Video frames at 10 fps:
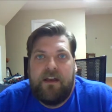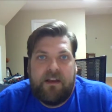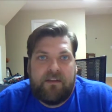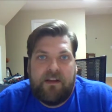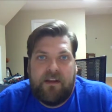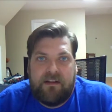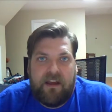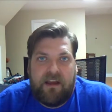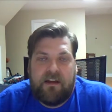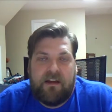is going to
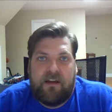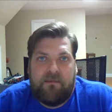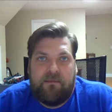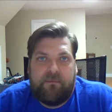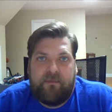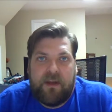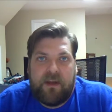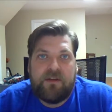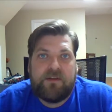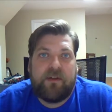take a
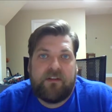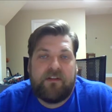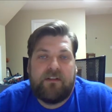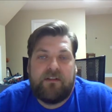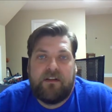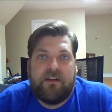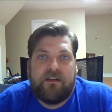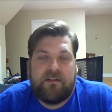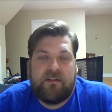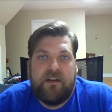huge precedence in
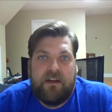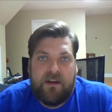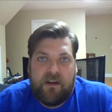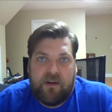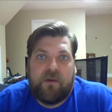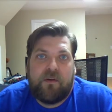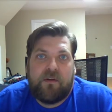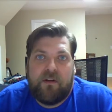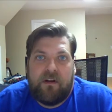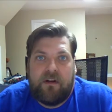this
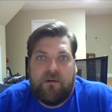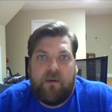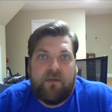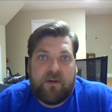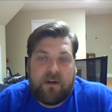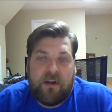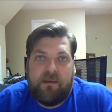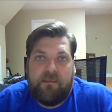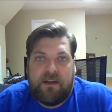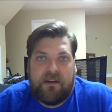course over climate.